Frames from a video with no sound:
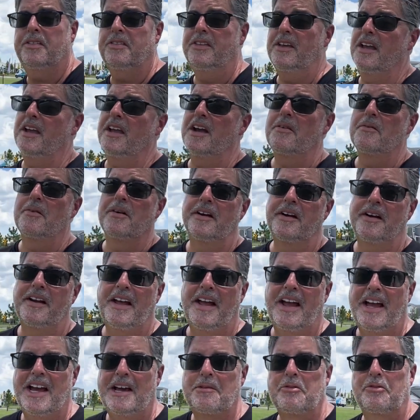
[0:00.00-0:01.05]
thing I wanted to
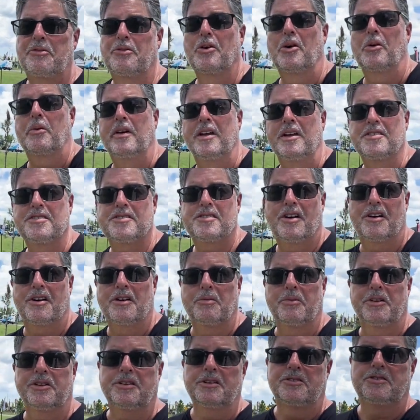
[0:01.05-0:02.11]
add before we get started
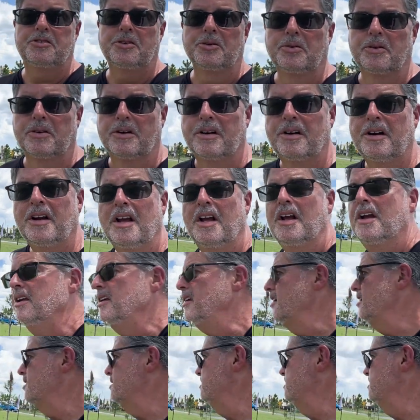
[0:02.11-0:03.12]
with the tour. You can